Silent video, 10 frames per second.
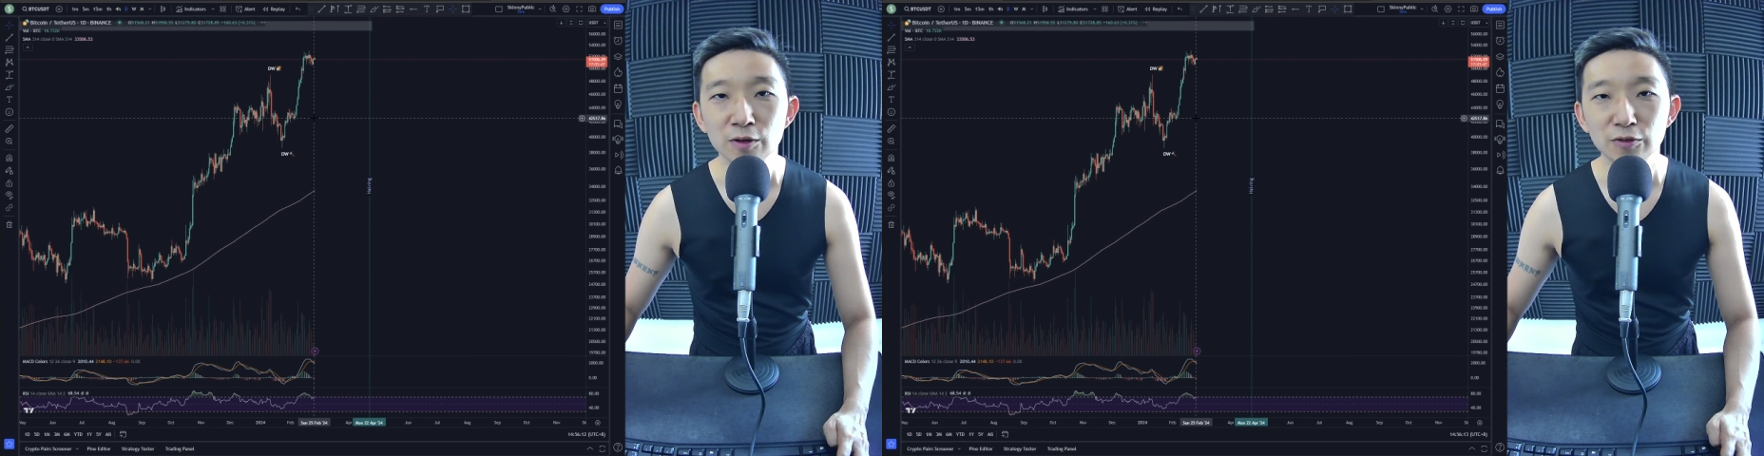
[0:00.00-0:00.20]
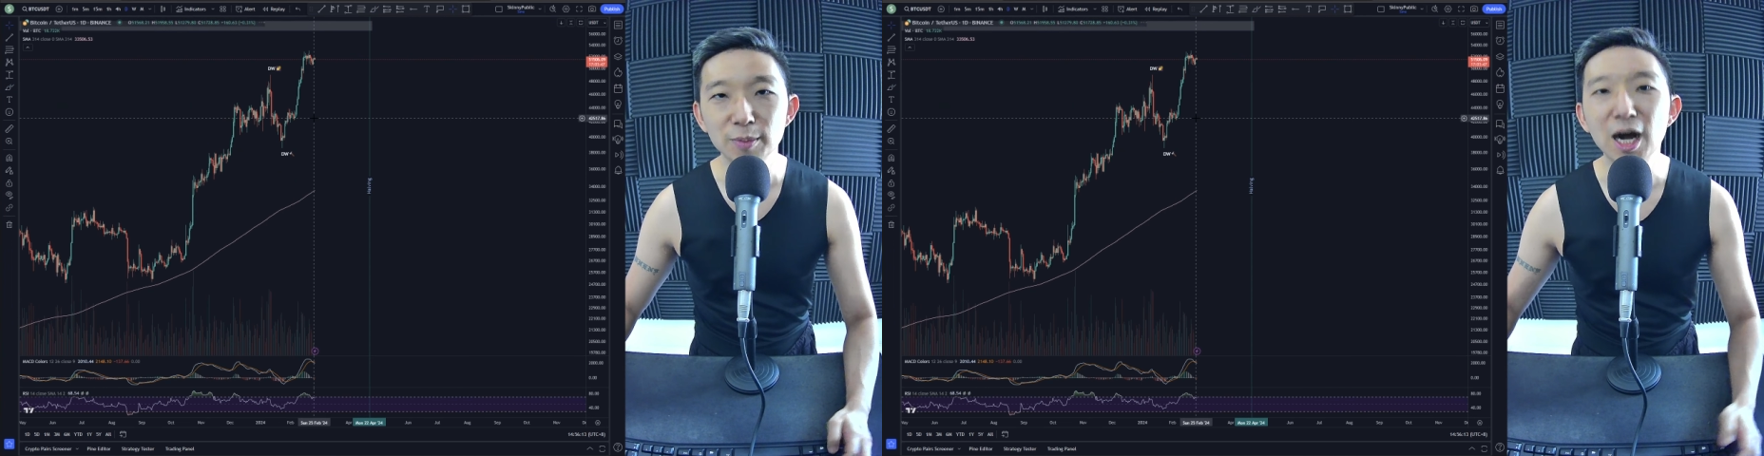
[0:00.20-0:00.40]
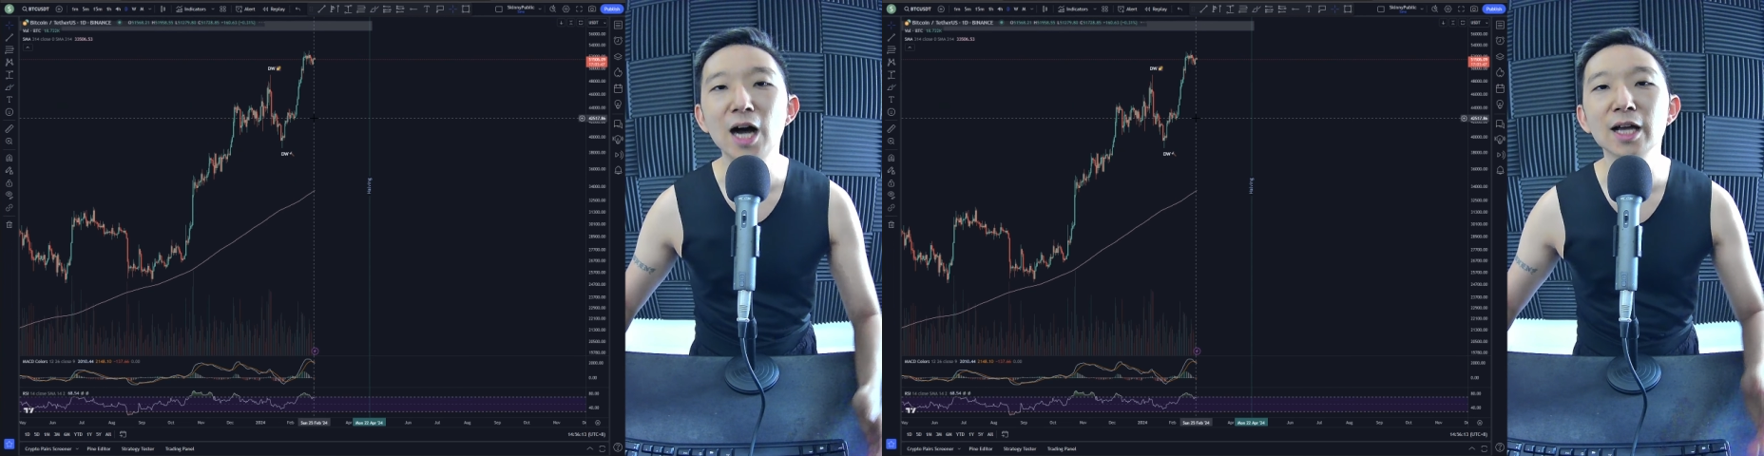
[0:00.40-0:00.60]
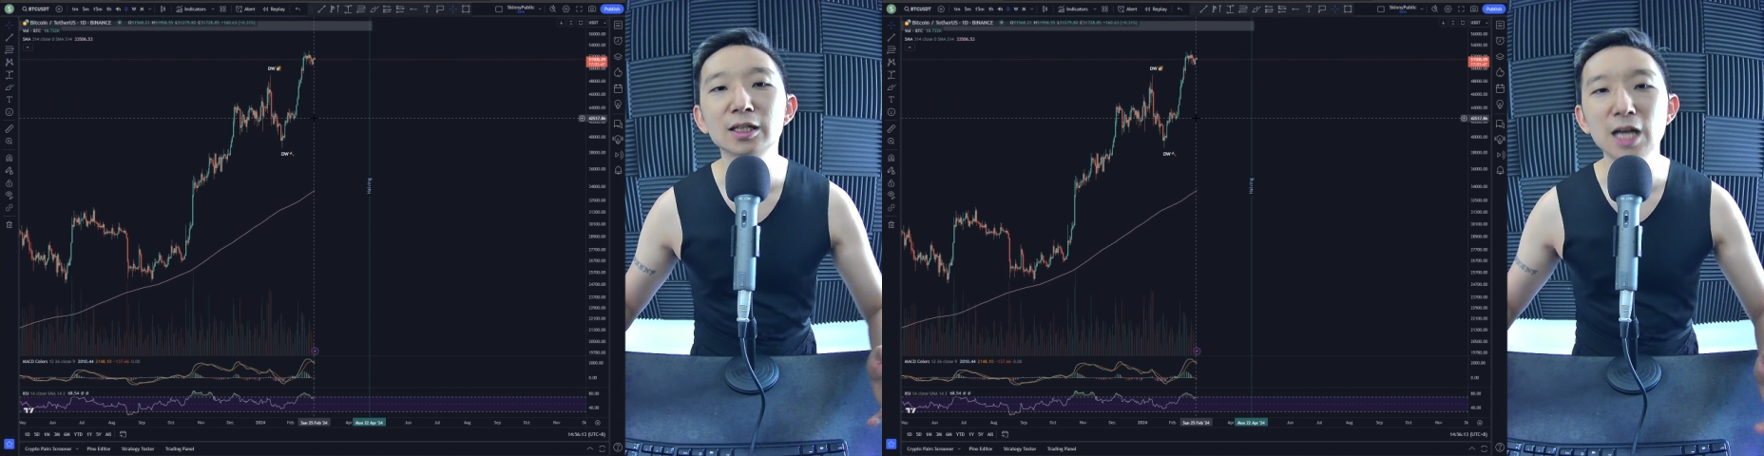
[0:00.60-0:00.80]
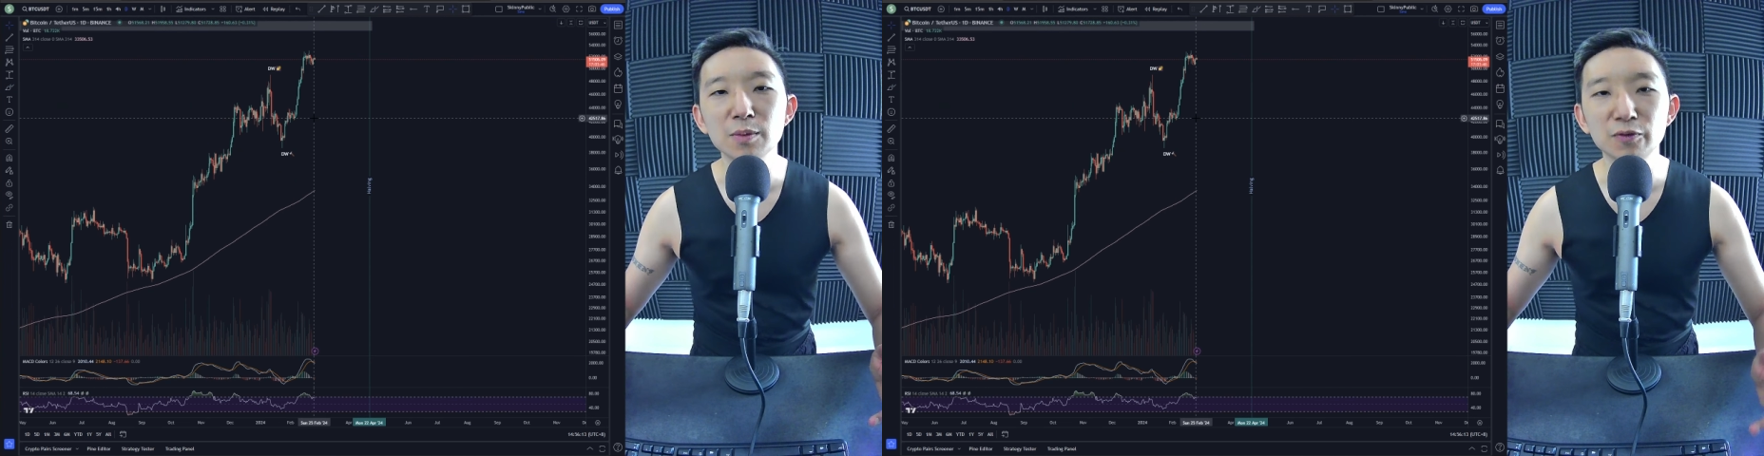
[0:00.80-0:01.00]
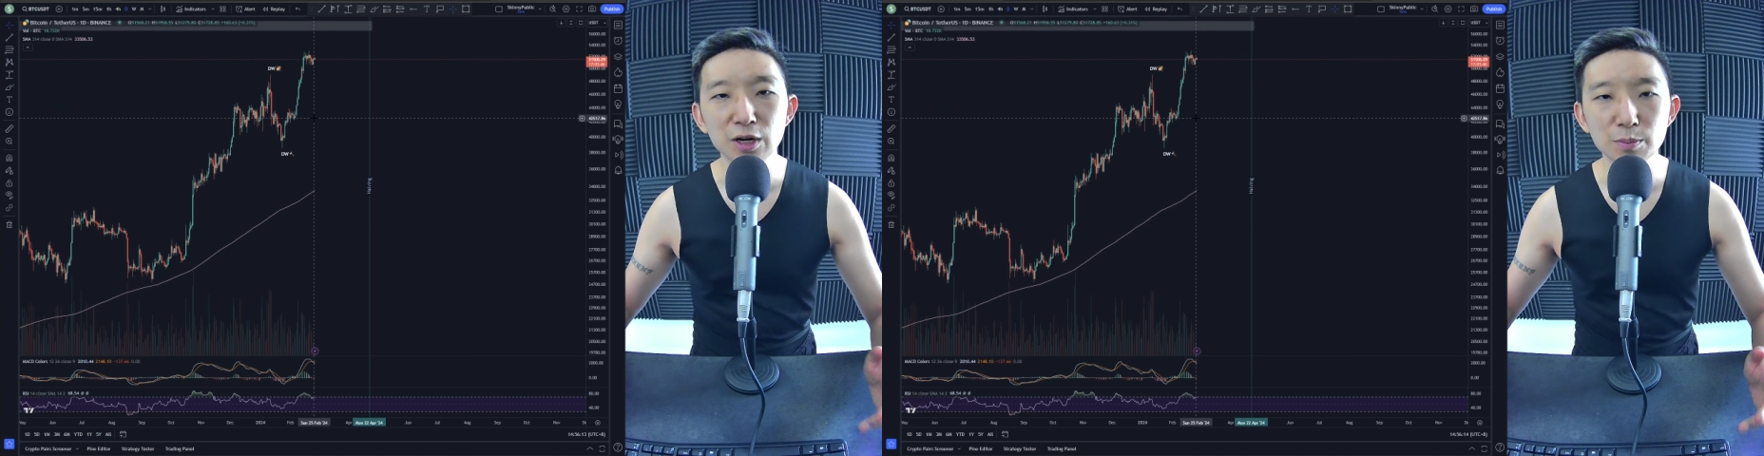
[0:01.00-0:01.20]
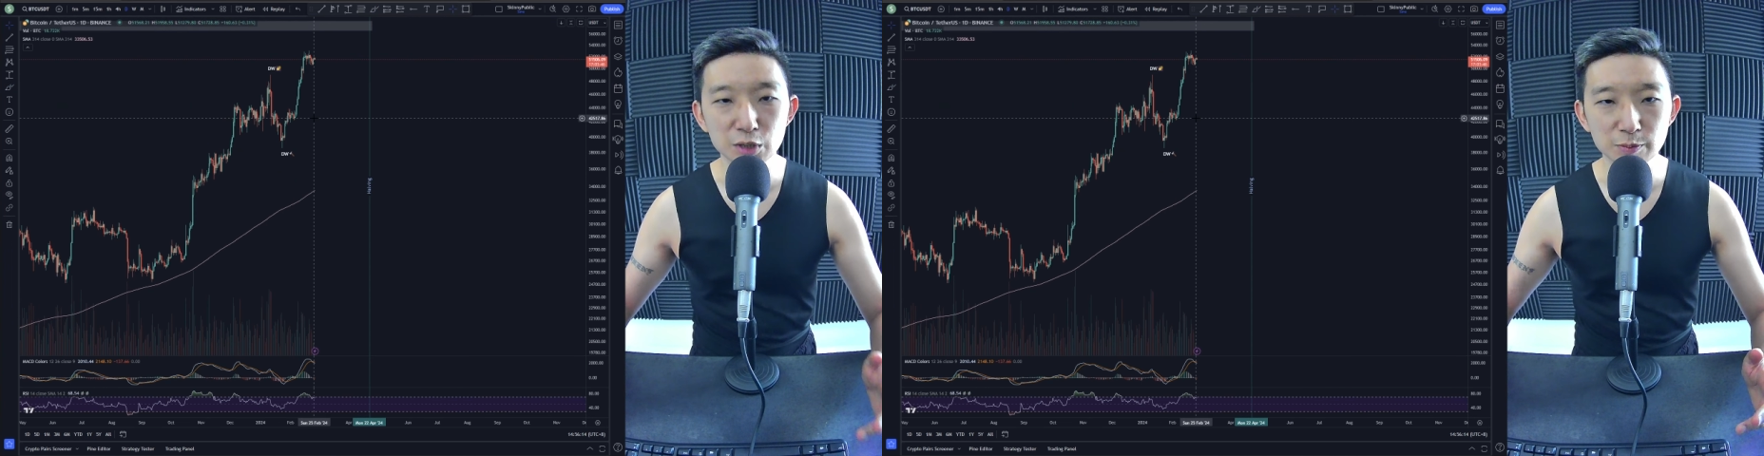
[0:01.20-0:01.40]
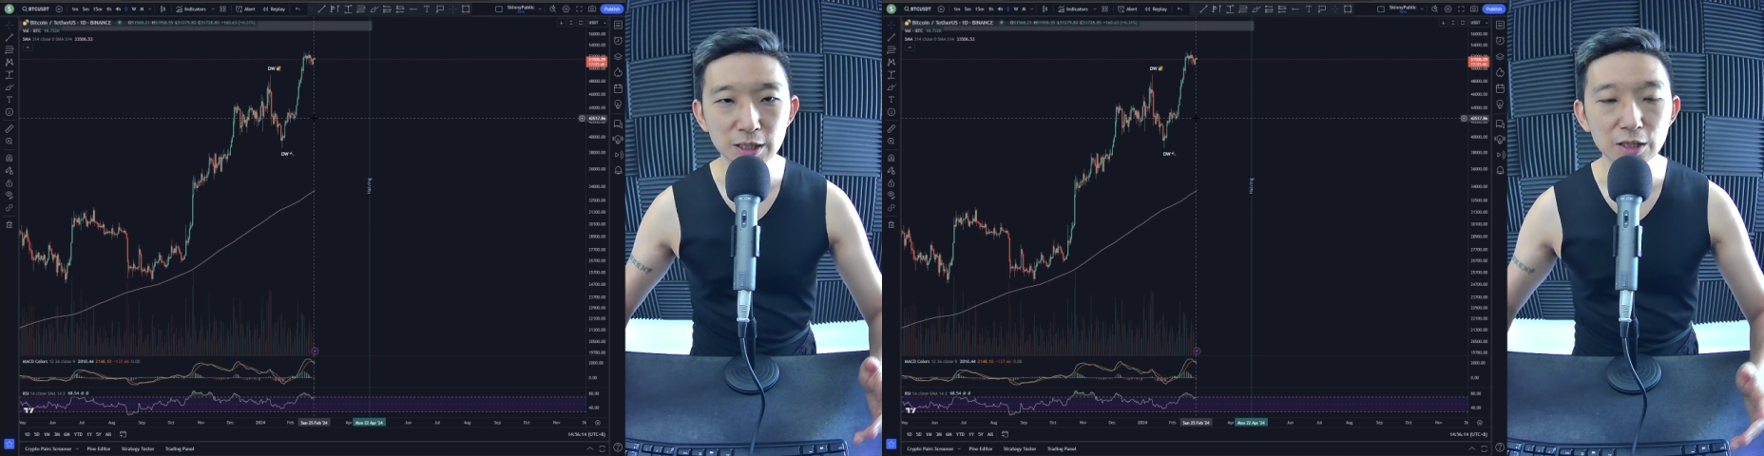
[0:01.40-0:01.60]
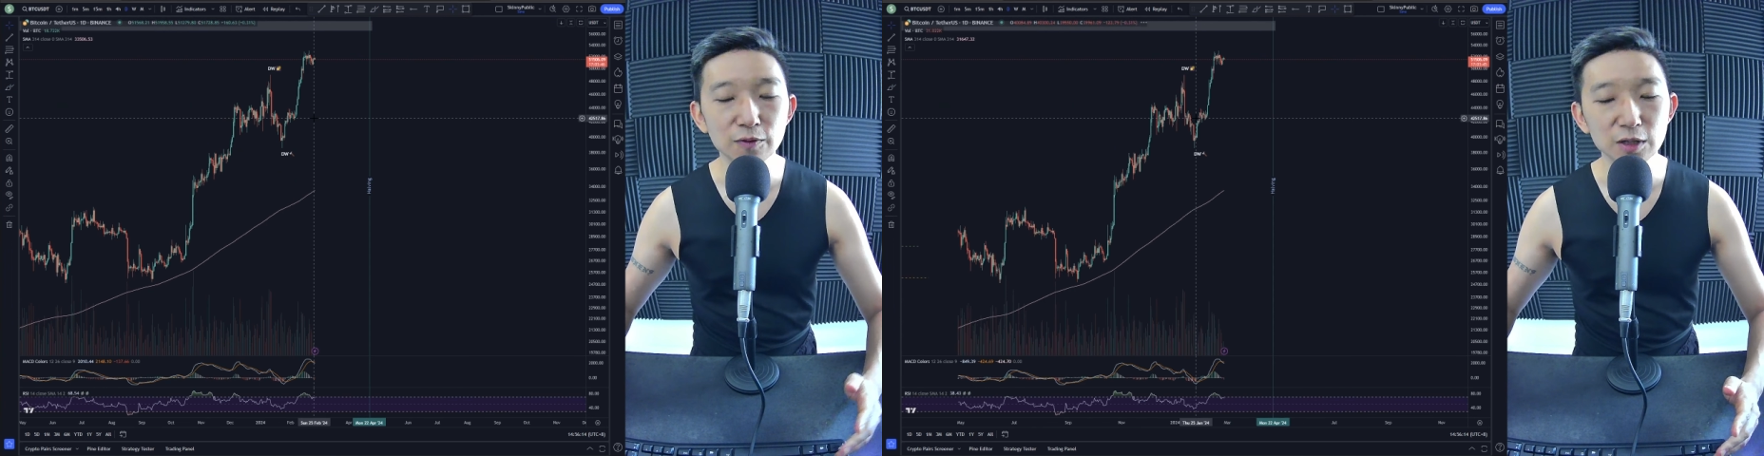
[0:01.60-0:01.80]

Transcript: From a high time frame perspective,